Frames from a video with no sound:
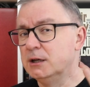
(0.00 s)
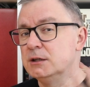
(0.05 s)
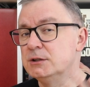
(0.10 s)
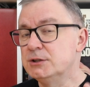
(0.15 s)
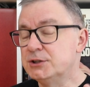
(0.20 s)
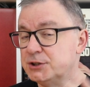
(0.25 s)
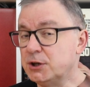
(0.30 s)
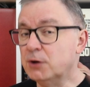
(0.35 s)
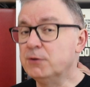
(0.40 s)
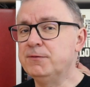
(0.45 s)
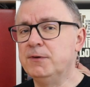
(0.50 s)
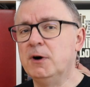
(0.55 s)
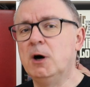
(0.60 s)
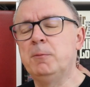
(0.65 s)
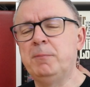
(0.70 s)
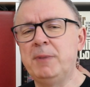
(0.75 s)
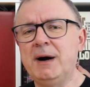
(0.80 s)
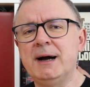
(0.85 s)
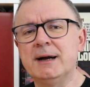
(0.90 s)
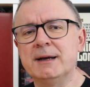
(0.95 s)
so
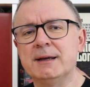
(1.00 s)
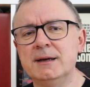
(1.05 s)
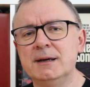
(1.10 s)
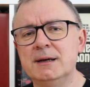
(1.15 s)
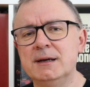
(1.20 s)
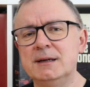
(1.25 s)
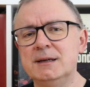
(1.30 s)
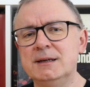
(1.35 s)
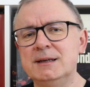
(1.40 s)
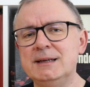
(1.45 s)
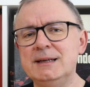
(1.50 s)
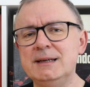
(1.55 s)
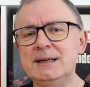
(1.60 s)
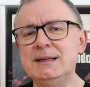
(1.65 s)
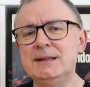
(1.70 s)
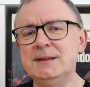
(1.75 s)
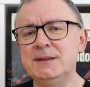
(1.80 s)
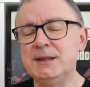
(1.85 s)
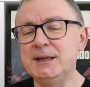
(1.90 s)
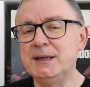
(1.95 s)
far back
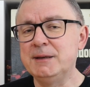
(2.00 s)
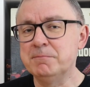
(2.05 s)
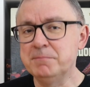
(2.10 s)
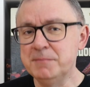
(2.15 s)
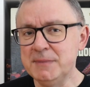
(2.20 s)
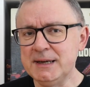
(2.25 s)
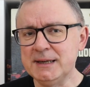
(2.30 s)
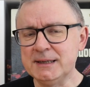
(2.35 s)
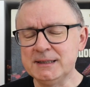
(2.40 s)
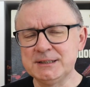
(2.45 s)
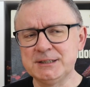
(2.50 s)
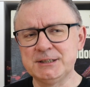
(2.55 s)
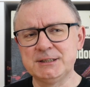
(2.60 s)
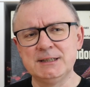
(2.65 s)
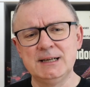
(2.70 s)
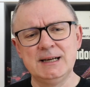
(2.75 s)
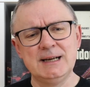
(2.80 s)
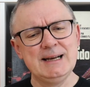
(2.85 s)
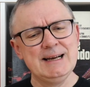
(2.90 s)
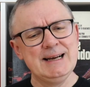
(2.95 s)
in the mix,